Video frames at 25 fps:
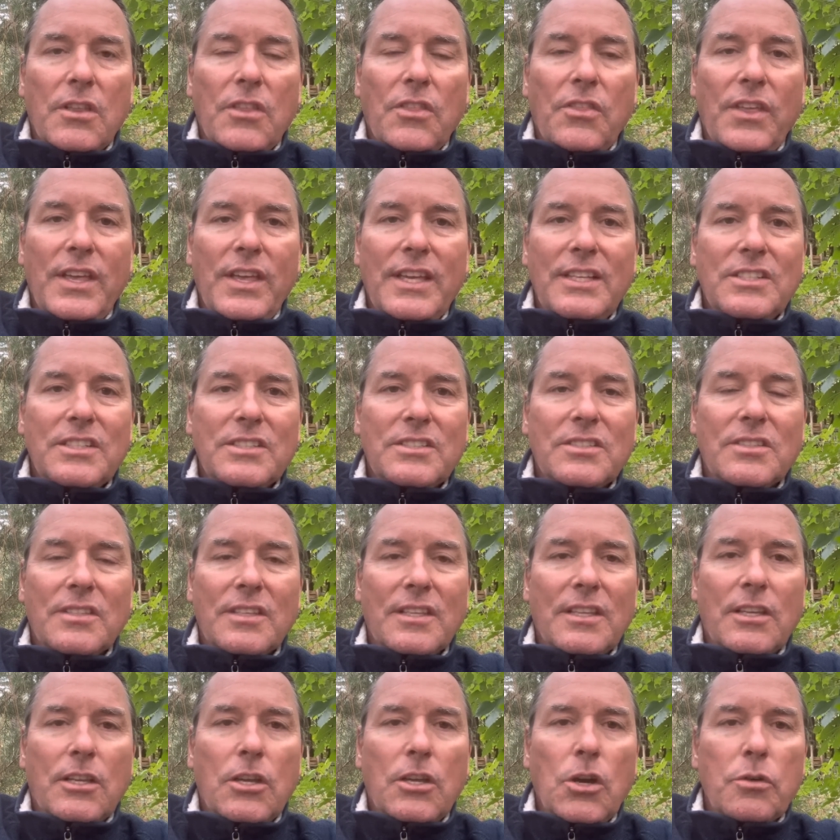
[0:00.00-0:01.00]
they just
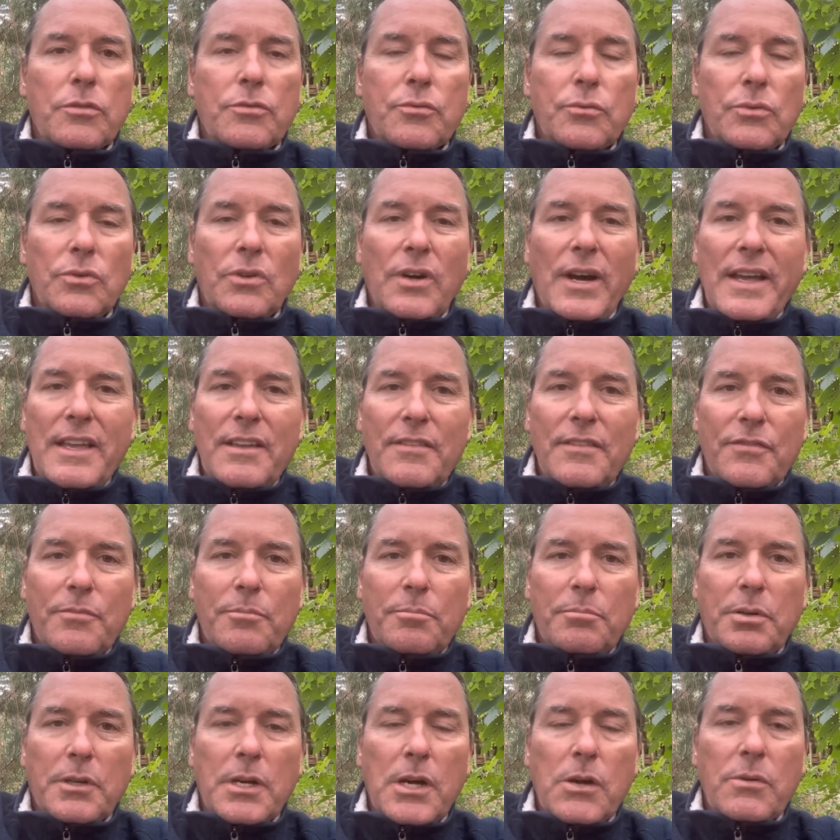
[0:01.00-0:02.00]
go through life
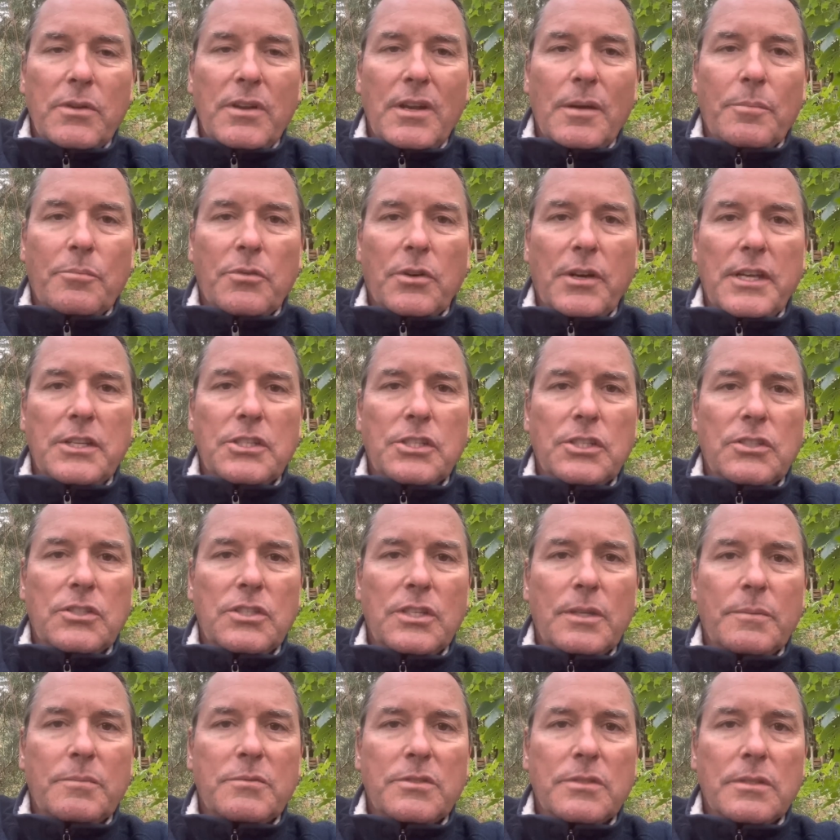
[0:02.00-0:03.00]
blowing up
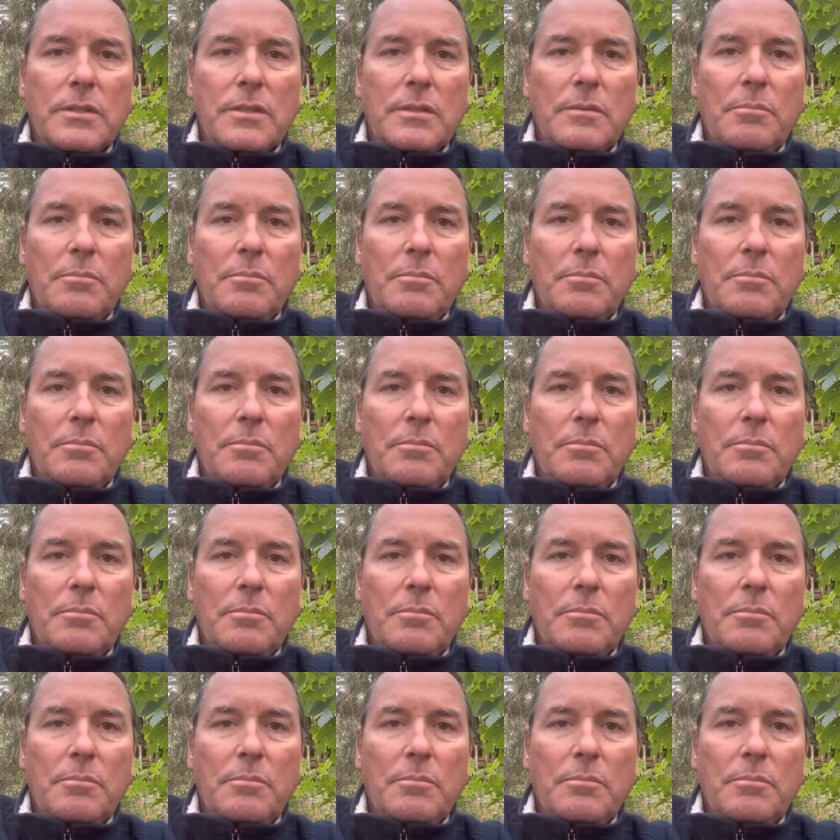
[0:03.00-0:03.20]
relationships,